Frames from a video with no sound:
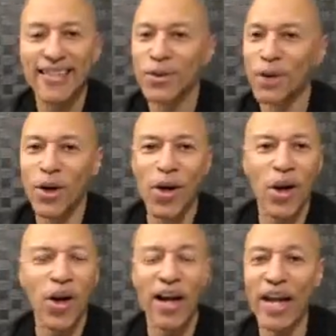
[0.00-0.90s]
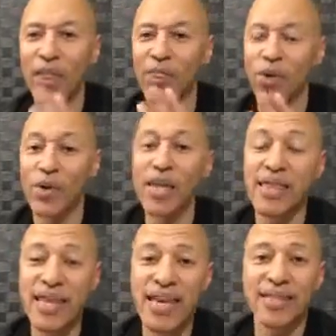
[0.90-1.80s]
Woo! I got 3
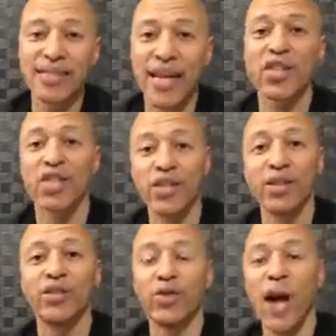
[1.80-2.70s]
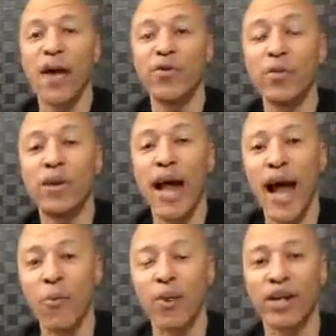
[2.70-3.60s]
things that should drive you, but
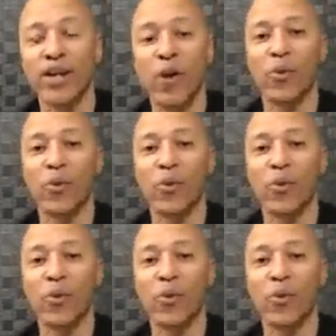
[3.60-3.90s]
I want to know